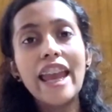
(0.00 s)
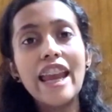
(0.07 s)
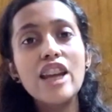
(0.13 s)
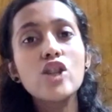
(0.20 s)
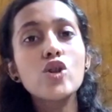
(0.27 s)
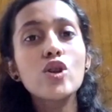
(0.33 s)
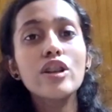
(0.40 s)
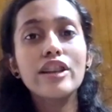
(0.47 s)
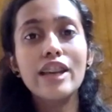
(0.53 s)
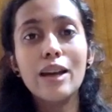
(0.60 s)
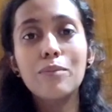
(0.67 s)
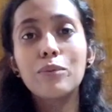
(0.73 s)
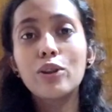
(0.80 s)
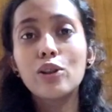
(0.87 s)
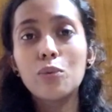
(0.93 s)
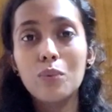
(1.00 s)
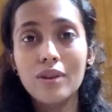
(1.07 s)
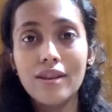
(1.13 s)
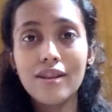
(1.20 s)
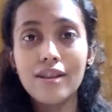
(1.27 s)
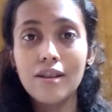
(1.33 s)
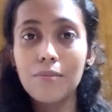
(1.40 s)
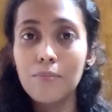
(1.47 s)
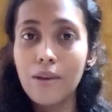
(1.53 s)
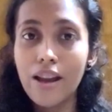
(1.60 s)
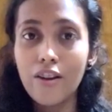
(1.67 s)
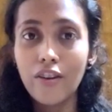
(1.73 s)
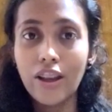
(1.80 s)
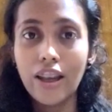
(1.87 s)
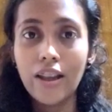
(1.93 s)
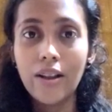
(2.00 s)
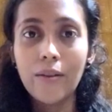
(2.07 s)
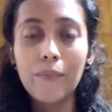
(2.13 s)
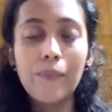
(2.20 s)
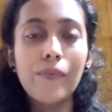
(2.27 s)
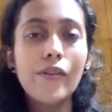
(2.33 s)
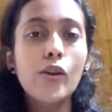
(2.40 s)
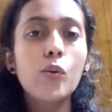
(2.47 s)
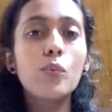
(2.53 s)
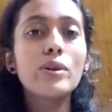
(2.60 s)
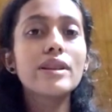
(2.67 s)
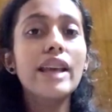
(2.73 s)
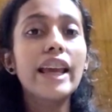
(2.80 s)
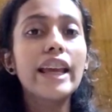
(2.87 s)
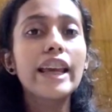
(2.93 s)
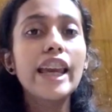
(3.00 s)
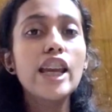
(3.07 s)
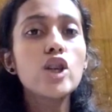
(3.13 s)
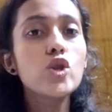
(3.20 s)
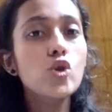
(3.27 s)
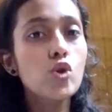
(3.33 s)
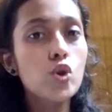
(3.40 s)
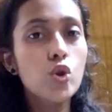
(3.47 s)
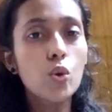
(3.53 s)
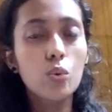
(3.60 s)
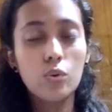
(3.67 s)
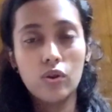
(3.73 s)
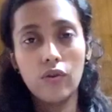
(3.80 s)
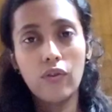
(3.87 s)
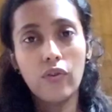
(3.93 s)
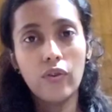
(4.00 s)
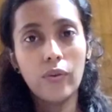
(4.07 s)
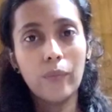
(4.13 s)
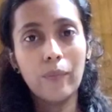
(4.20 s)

Angel Gabriel visited Mary, who was engaged to Joseph.